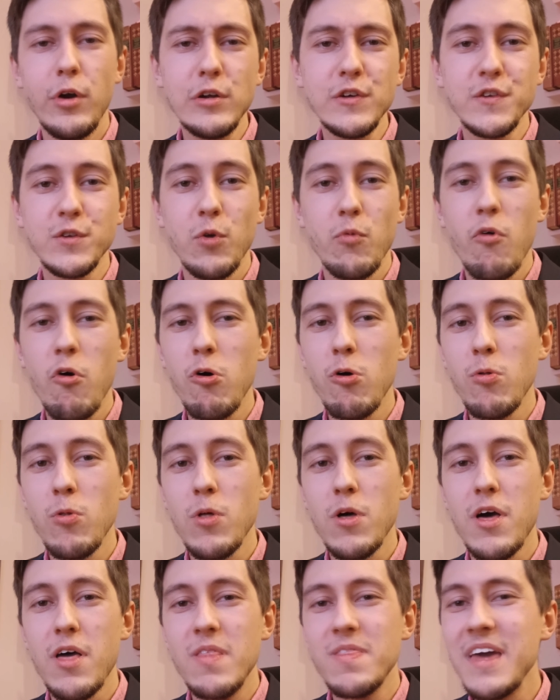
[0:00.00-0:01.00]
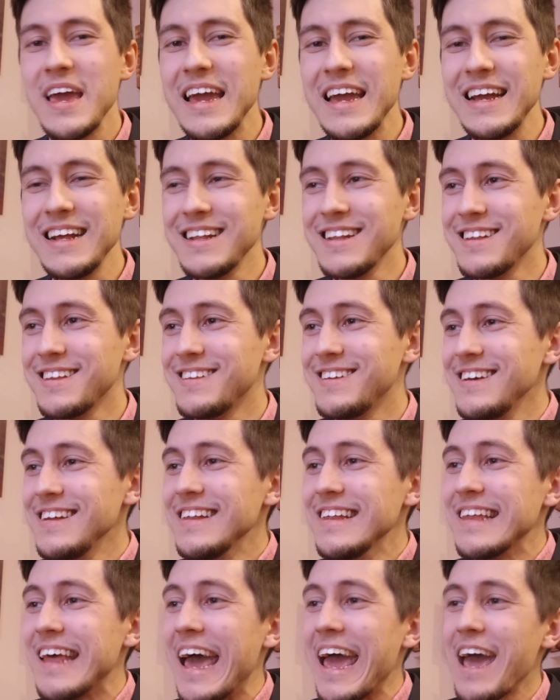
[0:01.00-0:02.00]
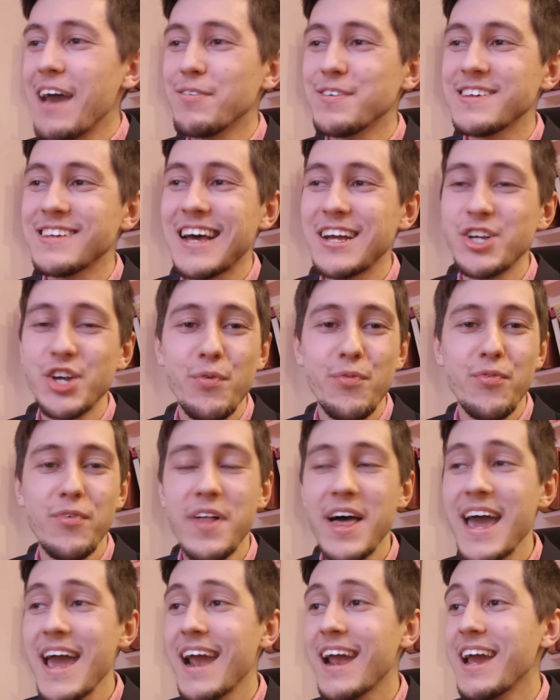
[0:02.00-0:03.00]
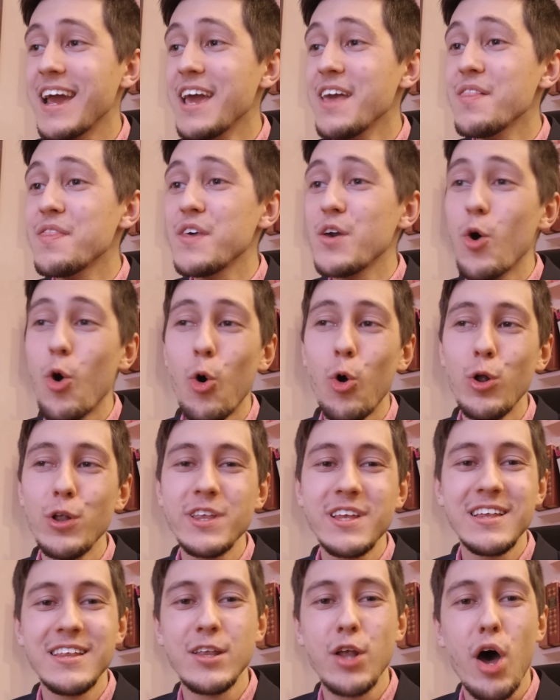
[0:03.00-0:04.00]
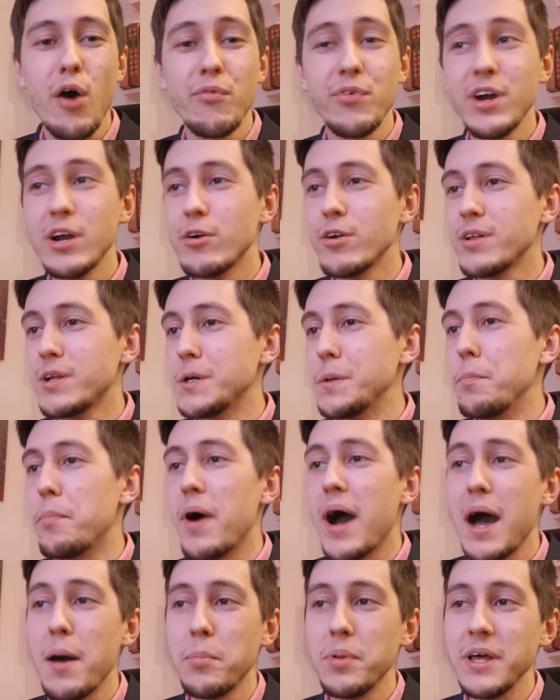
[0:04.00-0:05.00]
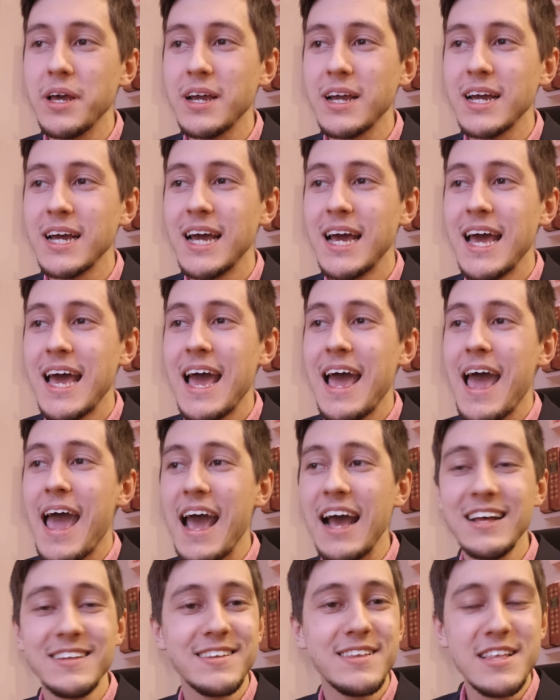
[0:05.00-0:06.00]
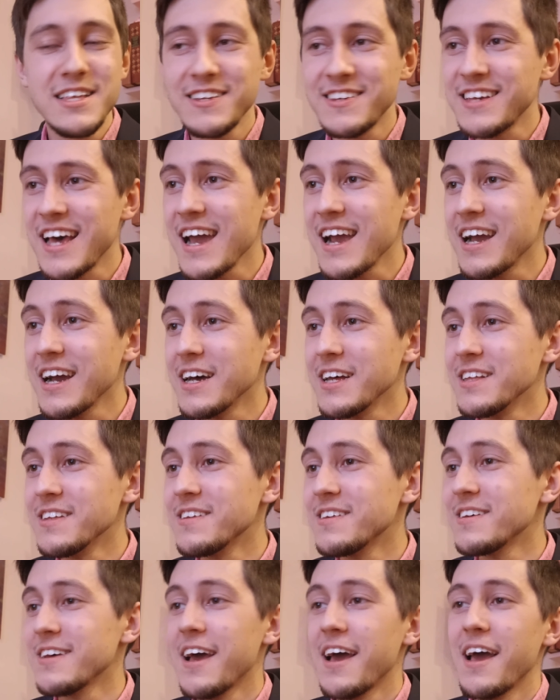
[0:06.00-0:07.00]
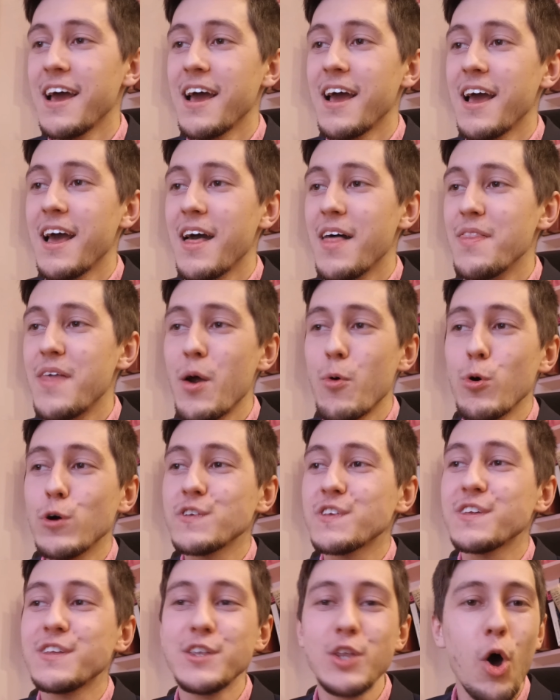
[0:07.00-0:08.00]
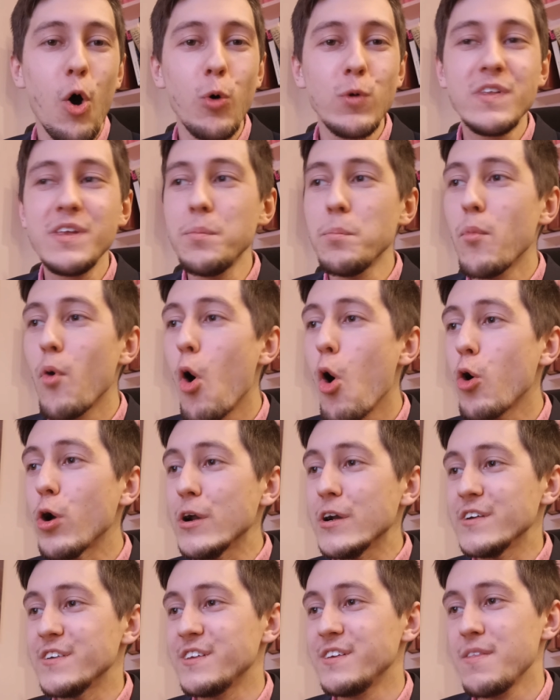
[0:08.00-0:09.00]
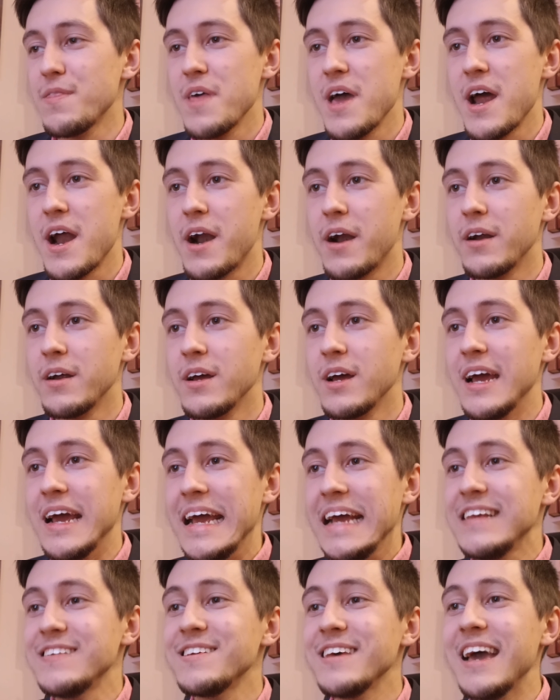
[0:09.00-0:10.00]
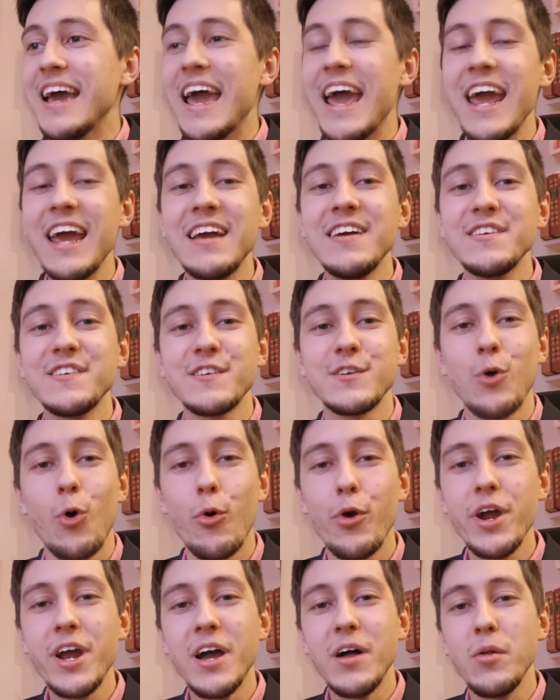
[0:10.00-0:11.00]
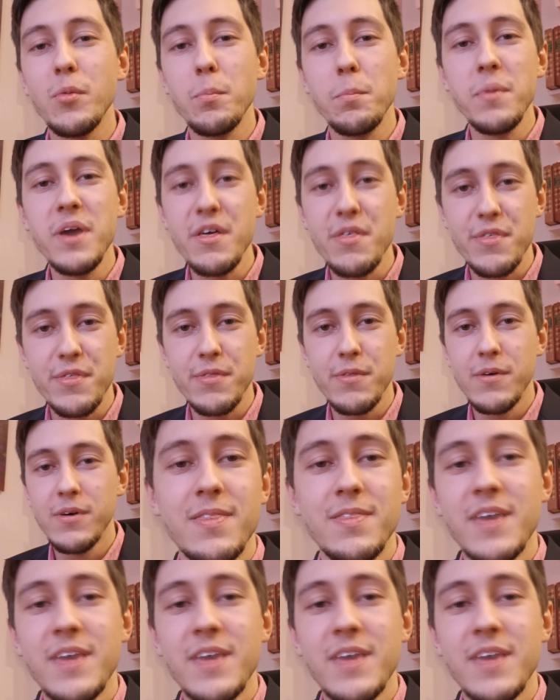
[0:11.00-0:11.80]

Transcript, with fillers: First of all, they didn't have such a flag in the old Novgorod Republic, and the second, there was no democracy there. It's a historical myth.